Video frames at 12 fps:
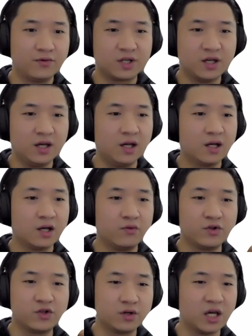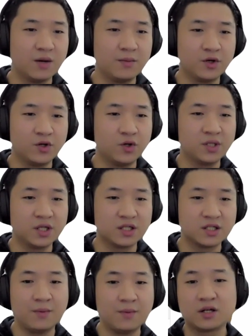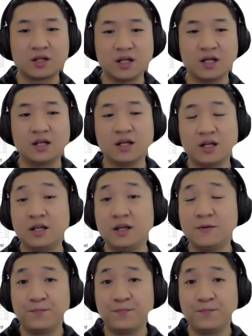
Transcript: Okay, we're talking about using a template clearly